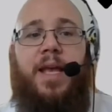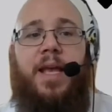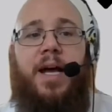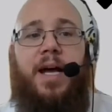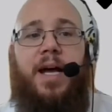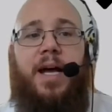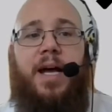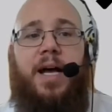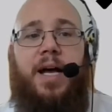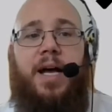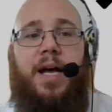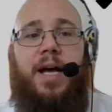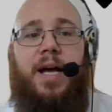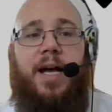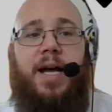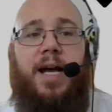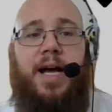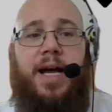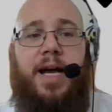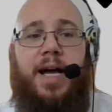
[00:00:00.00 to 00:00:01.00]

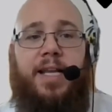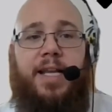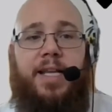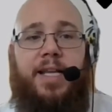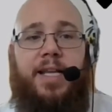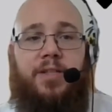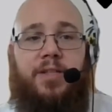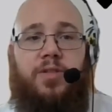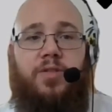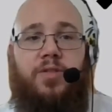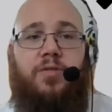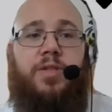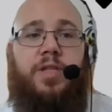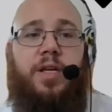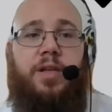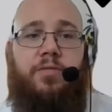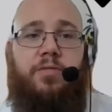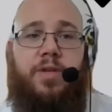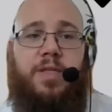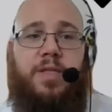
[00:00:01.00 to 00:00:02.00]
and it's
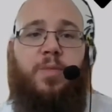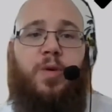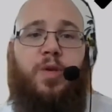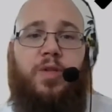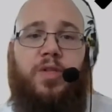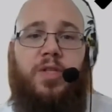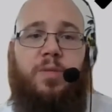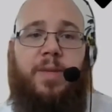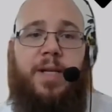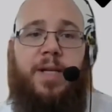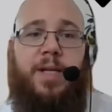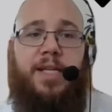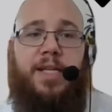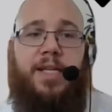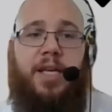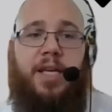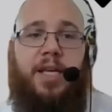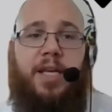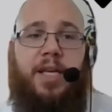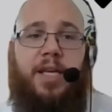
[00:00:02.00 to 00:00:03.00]
also the
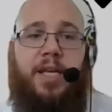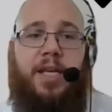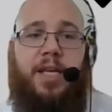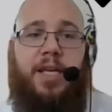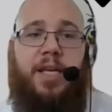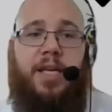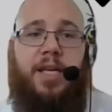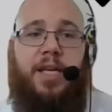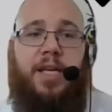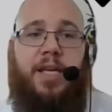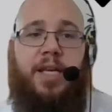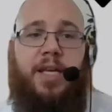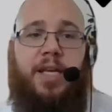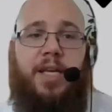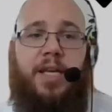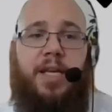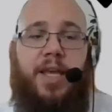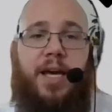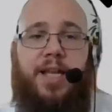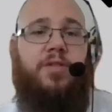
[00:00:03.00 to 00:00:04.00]
responsibility to enforce it,
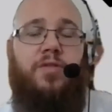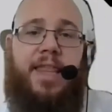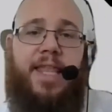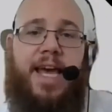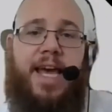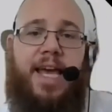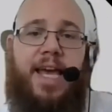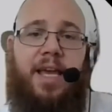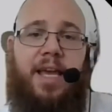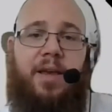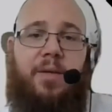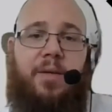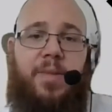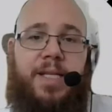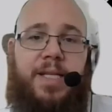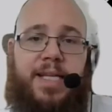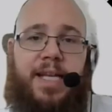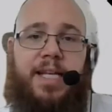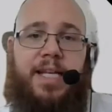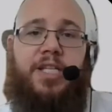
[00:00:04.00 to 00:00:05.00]
and they
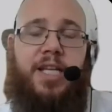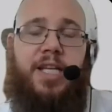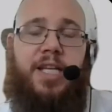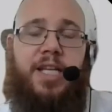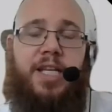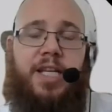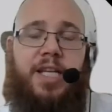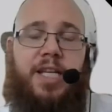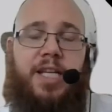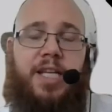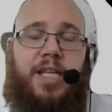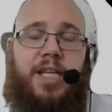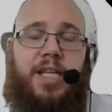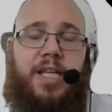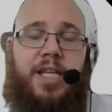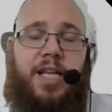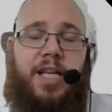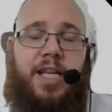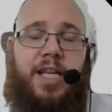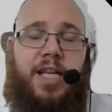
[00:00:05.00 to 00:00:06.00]
potentially
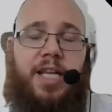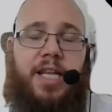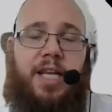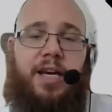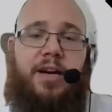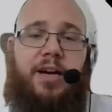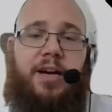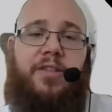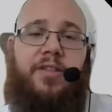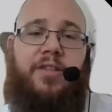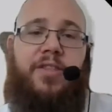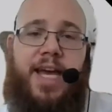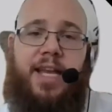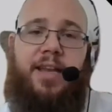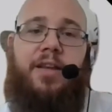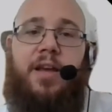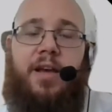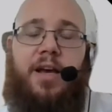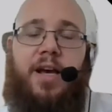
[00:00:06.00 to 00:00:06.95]
are then